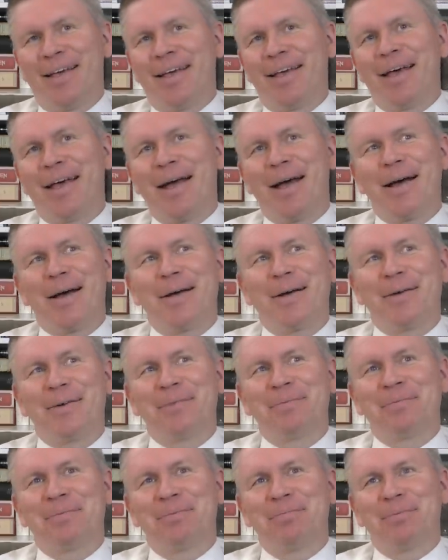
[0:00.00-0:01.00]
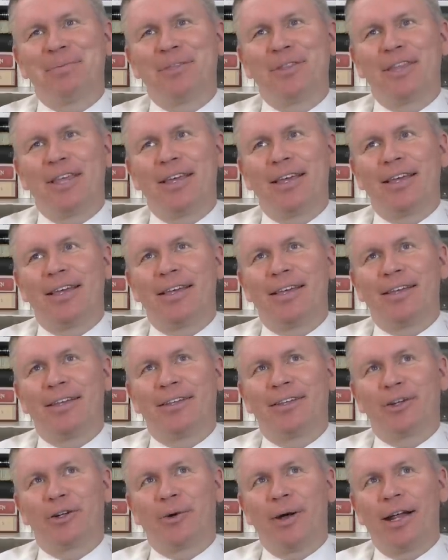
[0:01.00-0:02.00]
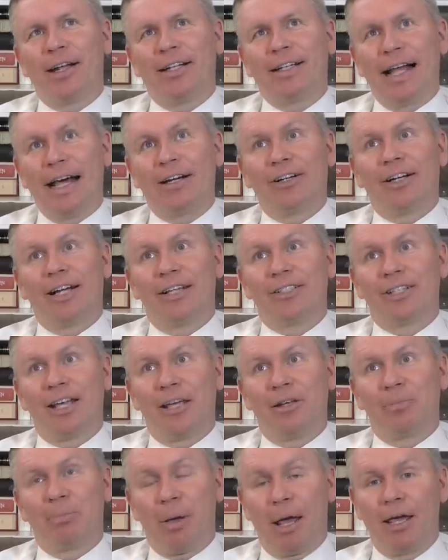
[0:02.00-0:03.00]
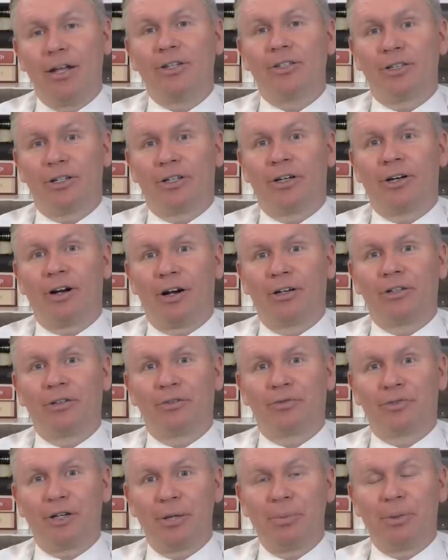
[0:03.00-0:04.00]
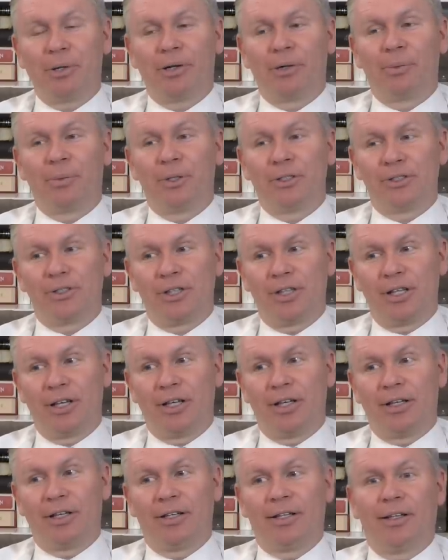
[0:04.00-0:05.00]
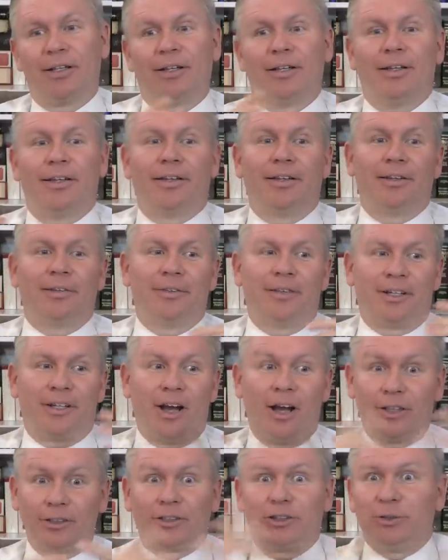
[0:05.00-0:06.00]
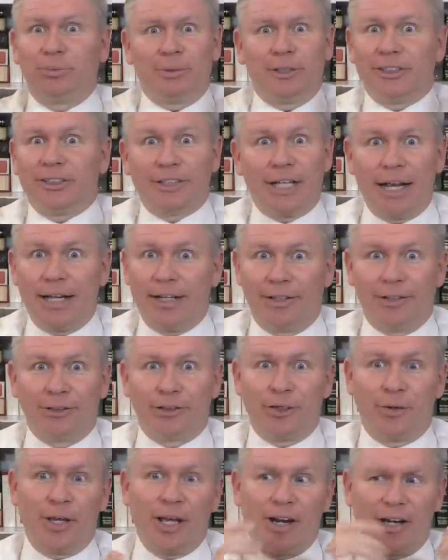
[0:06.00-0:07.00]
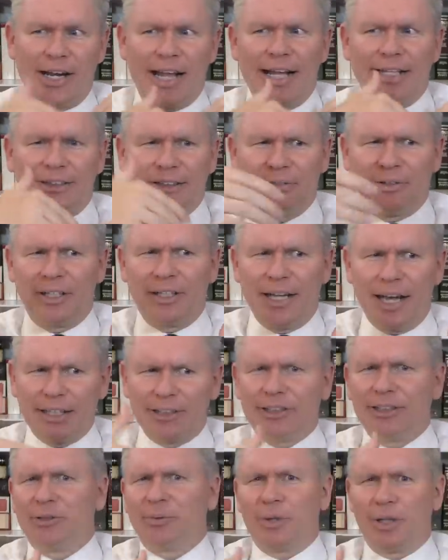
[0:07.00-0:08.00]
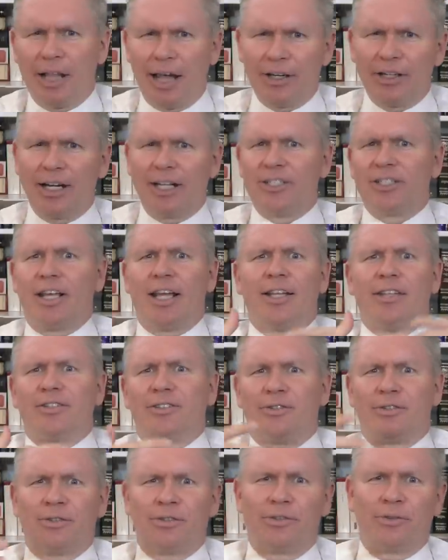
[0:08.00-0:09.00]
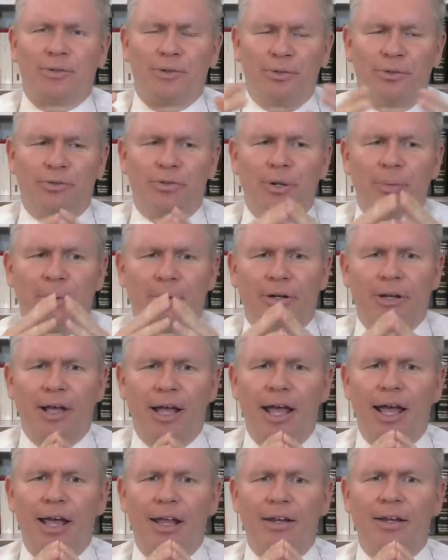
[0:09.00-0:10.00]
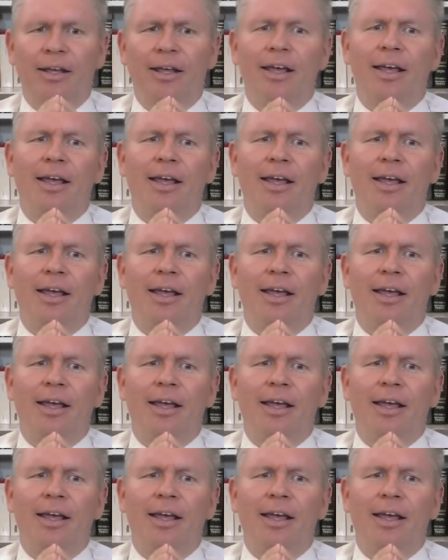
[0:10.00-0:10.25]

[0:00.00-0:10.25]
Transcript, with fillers: Uh, the the great Latter Day Saint painter Arnold Friberg was the the costume designer, so he already had some connections with Latter Day Saints through Freeberg, and